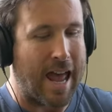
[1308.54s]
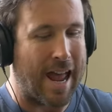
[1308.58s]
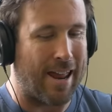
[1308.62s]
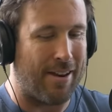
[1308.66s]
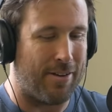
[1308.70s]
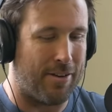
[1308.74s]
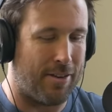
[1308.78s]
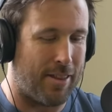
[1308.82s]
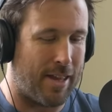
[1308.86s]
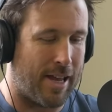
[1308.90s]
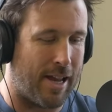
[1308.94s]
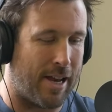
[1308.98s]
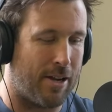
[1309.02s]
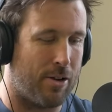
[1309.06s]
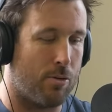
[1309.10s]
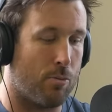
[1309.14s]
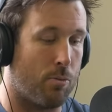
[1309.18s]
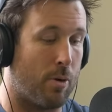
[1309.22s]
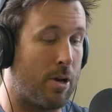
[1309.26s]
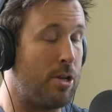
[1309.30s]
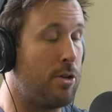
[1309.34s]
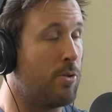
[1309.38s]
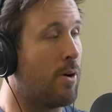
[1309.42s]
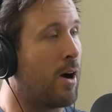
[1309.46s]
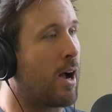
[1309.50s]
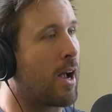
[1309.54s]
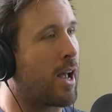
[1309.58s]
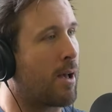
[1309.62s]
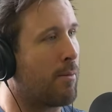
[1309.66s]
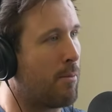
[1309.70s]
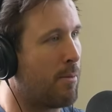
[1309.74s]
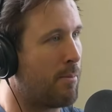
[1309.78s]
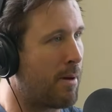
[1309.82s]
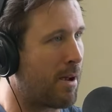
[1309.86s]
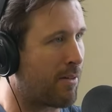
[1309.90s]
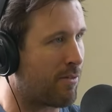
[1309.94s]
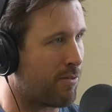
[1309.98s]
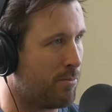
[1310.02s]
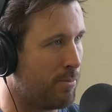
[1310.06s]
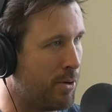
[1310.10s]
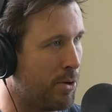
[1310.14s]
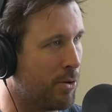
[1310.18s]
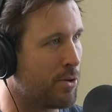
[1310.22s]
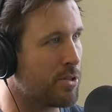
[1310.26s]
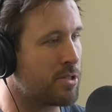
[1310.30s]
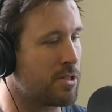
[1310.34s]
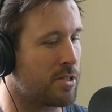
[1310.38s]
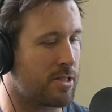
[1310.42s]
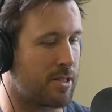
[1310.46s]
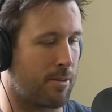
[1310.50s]
And then when you are coming back from
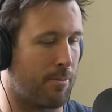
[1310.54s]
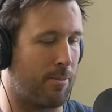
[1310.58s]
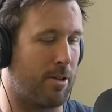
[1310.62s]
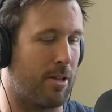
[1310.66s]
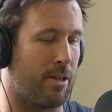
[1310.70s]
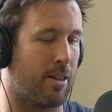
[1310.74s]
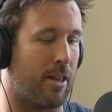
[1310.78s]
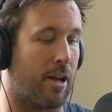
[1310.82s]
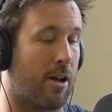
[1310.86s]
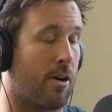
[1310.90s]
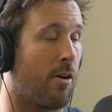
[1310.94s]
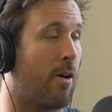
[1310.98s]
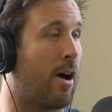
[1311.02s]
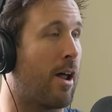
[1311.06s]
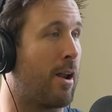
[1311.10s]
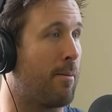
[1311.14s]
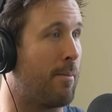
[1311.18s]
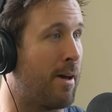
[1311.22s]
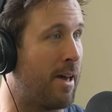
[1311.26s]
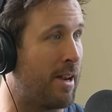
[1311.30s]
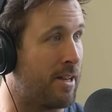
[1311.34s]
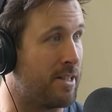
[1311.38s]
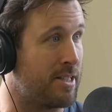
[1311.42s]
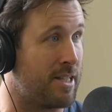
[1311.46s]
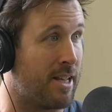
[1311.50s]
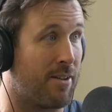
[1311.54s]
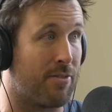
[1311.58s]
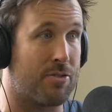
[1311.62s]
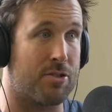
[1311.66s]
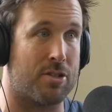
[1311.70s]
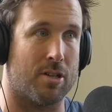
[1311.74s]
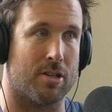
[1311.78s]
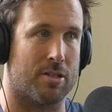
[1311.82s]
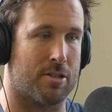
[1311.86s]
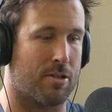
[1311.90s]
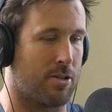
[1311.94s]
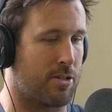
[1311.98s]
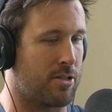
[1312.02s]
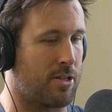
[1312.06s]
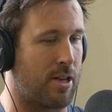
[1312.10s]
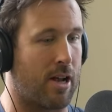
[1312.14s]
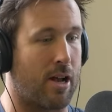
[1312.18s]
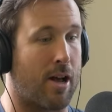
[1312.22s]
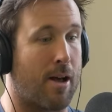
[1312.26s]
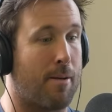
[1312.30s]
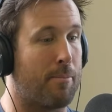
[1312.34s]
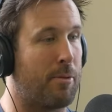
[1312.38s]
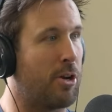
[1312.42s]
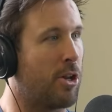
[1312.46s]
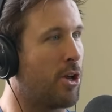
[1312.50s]
illness or something, you're like, all right, I'm at a deficit. So it's like,
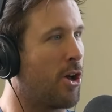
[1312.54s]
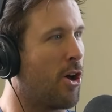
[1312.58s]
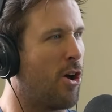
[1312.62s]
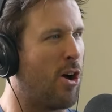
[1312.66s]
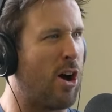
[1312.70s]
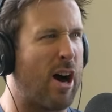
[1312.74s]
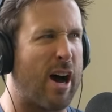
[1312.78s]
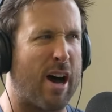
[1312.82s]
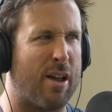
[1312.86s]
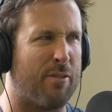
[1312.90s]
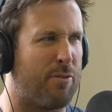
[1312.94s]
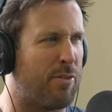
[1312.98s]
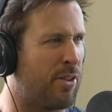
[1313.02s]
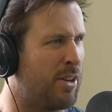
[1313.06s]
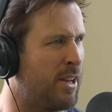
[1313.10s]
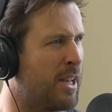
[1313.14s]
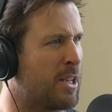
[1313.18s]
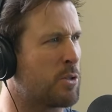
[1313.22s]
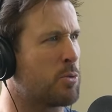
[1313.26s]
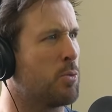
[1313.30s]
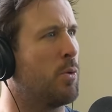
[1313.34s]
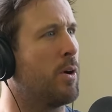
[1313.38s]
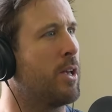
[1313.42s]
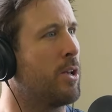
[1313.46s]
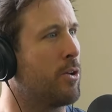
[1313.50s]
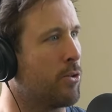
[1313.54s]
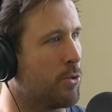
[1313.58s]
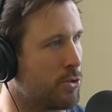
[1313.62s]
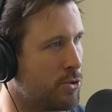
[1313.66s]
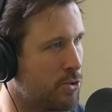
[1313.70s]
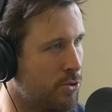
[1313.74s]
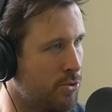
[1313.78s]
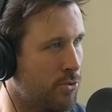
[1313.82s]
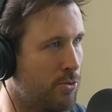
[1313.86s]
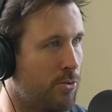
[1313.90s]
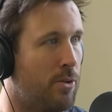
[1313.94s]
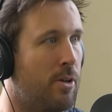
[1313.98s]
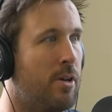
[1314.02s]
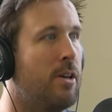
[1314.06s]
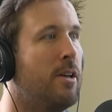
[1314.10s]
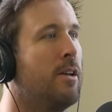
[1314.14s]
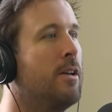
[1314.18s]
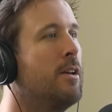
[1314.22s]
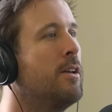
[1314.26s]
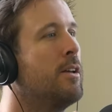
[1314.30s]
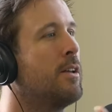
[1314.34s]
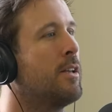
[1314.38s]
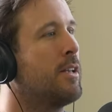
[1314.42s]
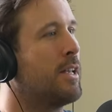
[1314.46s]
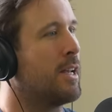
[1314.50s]
I'm going to go hard for the next week or two,
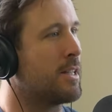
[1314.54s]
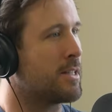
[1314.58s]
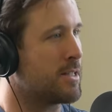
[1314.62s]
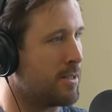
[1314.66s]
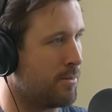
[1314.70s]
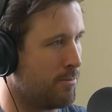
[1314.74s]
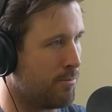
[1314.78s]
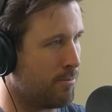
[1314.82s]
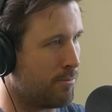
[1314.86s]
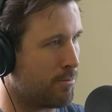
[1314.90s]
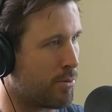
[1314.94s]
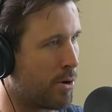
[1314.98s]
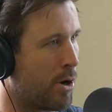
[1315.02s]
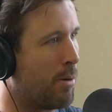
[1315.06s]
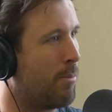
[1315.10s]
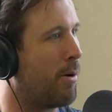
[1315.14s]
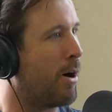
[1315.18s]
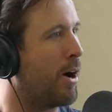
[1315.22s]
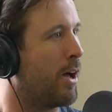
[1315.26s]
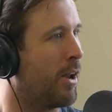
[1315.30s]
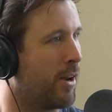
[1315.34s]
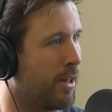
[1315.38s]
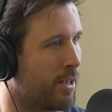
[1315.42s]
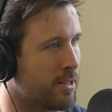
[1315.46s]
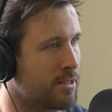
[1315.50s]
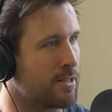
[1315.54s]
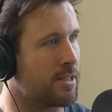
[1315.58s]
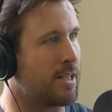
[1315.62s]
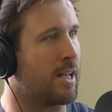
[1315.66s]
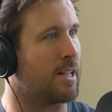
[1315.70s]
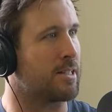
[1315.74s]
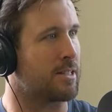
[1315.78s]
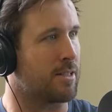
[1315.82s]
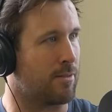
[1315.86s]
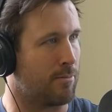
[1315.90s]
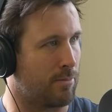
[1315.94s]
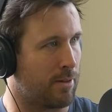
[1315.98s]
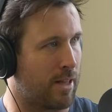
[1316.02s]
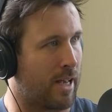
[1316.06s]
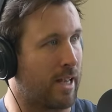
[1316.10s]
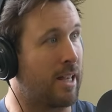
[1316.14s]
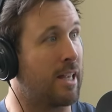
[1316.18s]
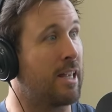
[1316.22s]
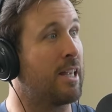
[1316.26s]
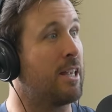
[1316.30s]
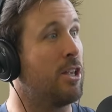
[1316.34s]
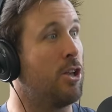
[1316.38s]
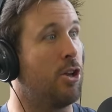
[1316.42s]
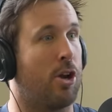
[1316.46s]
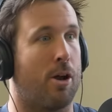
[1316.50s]
get some probiotics, get some like,
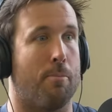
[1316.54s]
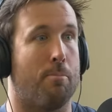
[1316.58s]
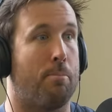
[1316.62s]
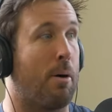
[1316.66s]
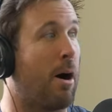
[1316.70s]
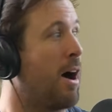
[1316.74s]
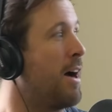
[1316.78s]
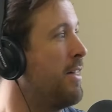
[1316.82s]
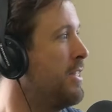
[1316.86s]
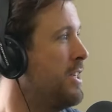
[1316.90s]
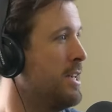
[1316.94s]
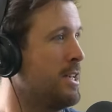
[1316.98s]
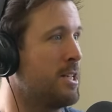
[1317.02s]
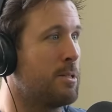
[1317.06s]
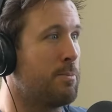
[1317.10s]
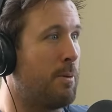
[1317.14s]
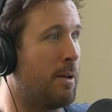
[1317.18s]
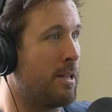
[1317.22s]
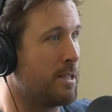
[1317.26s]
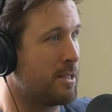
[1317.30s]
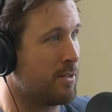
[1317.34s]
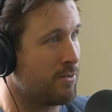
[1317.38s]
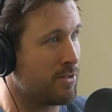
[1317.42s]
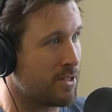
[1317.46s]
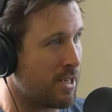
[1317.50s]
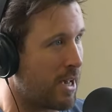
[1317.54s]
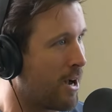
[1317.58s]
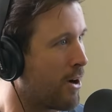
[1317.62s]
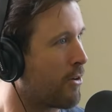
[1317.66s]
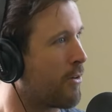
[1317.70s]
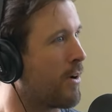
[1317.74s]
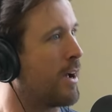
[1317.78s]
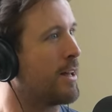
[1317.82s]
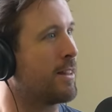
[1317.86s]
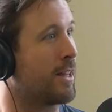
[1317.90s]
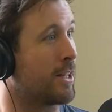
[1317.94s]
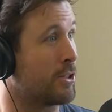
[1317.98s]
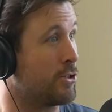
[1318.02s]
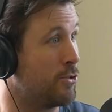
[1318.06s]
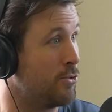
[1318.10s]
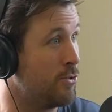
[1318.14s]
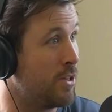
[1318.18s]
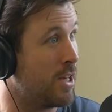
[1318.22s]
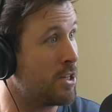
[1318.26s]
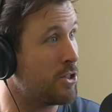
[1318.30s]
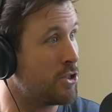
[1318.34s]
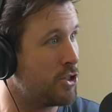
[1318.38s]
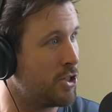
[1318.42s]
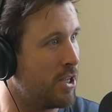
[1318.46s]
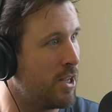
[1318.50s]
you know, buy the expensive sauerkraut, like do
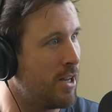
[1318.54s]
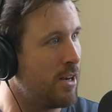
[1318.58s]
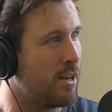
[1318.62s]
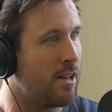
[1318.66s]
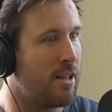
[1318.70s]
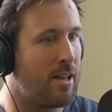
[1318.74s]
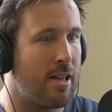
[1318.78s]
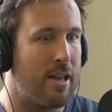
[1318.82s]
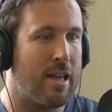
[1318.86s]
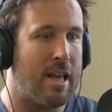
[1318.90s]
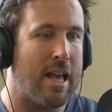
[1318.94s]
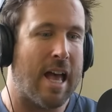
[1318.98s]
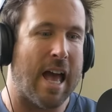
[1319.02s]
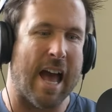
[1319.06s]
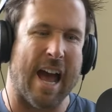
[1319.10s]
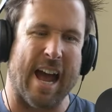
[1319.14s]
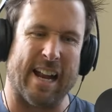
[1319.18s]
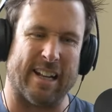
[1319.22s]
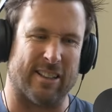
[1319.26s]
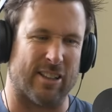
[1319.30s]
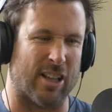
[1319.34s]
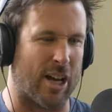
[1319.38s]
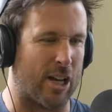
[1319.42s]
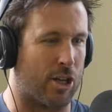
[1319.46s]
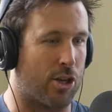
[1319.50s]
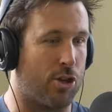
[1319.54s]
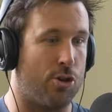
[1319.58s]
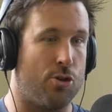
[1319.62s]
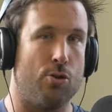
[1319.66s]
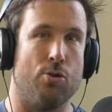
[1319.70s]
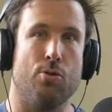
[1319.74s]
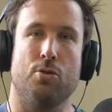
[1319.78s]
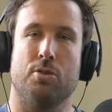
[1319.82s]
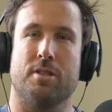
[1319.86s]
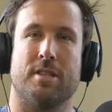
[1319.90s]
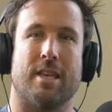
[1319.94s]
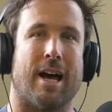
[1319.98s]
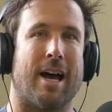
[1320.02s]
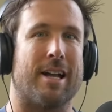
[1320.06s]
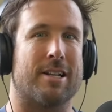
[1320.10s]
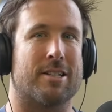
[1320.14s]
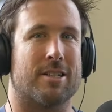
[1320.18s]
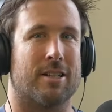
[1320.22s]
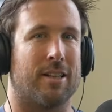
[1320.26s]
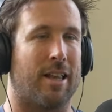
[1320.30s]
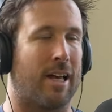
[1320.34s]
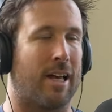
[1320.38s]
that shit and like use that to